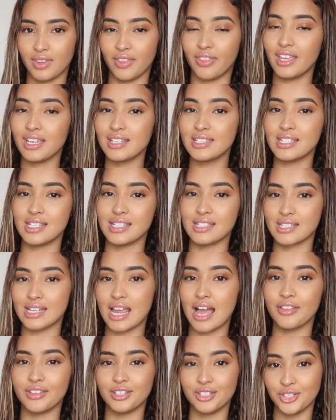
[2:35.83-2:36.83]
This is
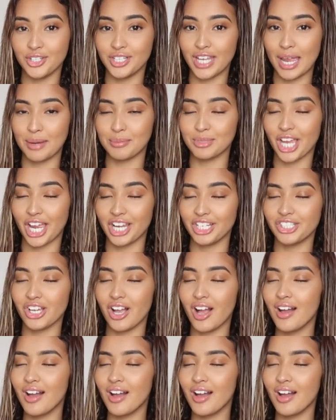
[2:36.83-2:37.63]
now the new game changer.